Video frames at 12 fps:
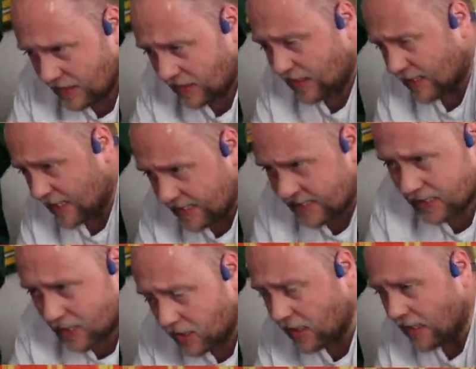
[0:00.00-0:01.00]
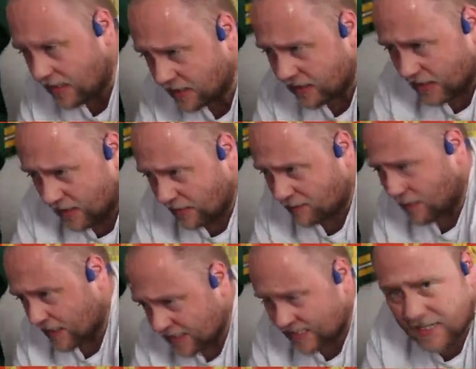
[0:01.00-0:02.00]
Okay, so
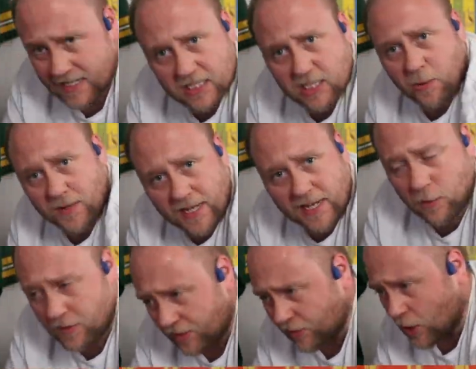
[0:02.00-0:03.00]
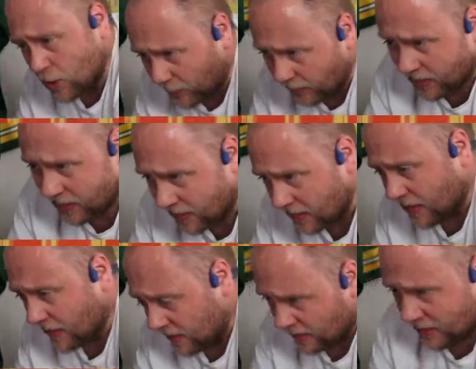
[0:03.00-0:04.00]
managed to get to the top of that hill with the group.
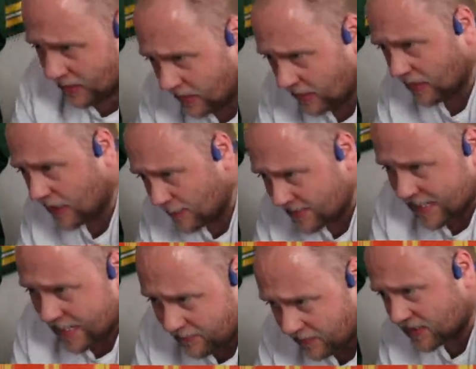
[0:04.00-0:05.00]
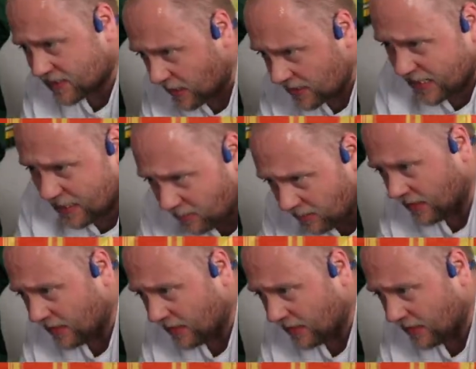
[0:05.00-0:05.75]
Going down the other side now.